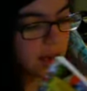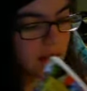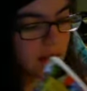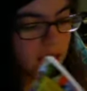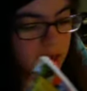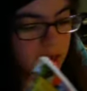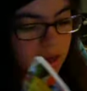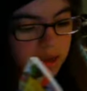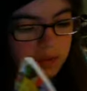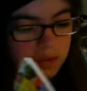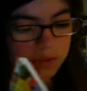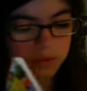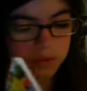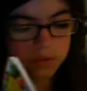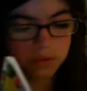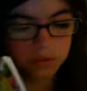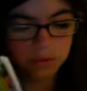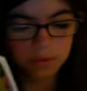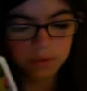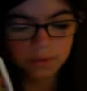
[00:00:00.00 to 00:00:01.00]

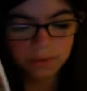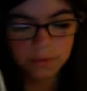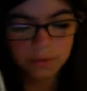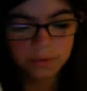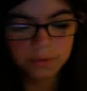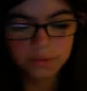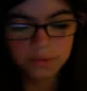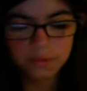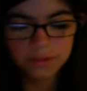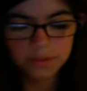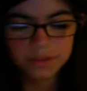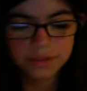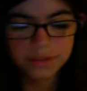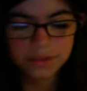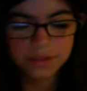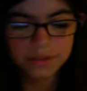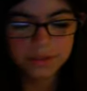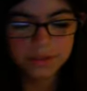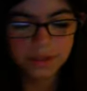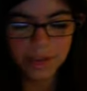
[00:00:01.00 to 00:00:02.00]
engulfed
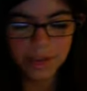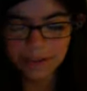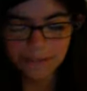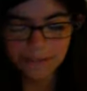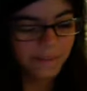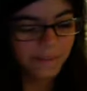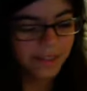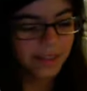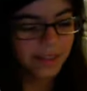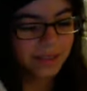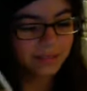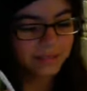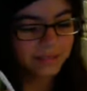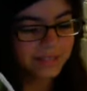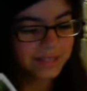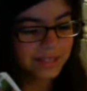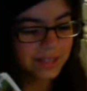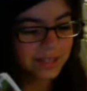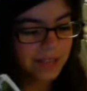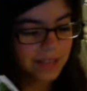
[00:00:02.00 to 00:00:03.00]
in
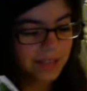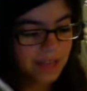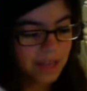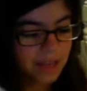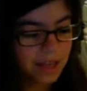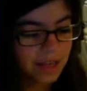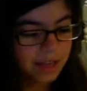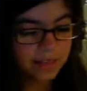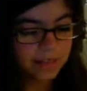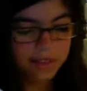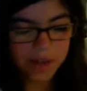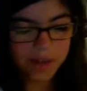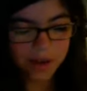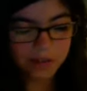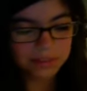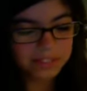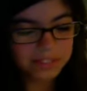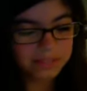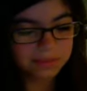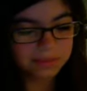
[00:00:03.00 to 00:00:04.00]
flames.
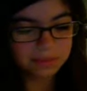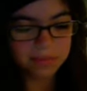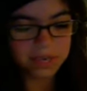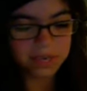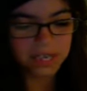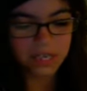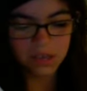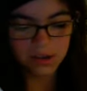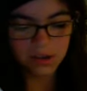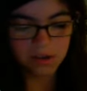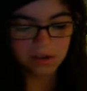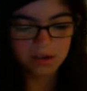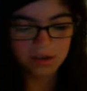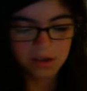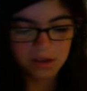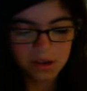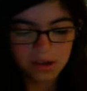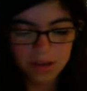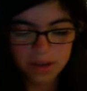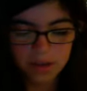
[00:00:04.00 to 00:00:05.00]
"Dios mío!"
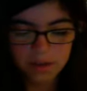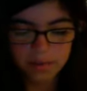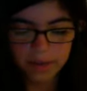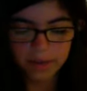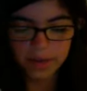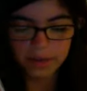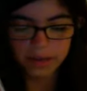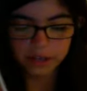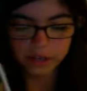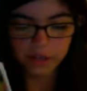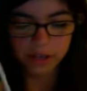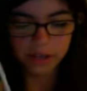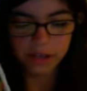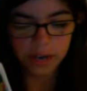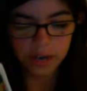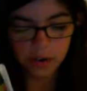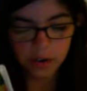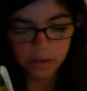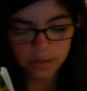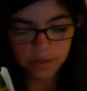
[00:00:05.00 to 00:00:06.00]
the man cried
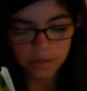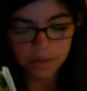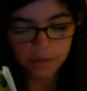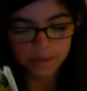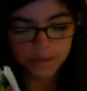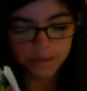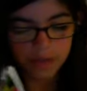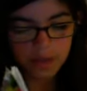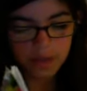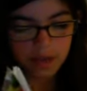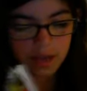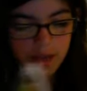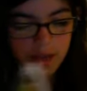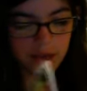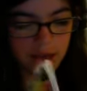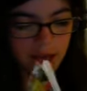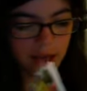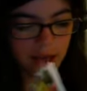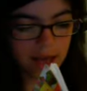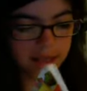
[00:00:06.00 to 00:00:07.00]
out
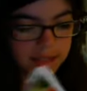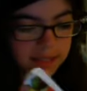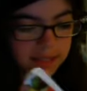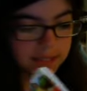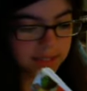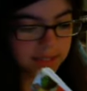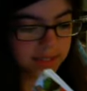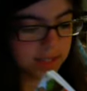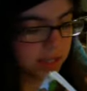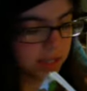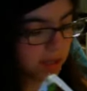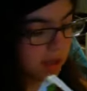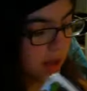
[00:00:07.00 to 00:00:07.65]
as he stood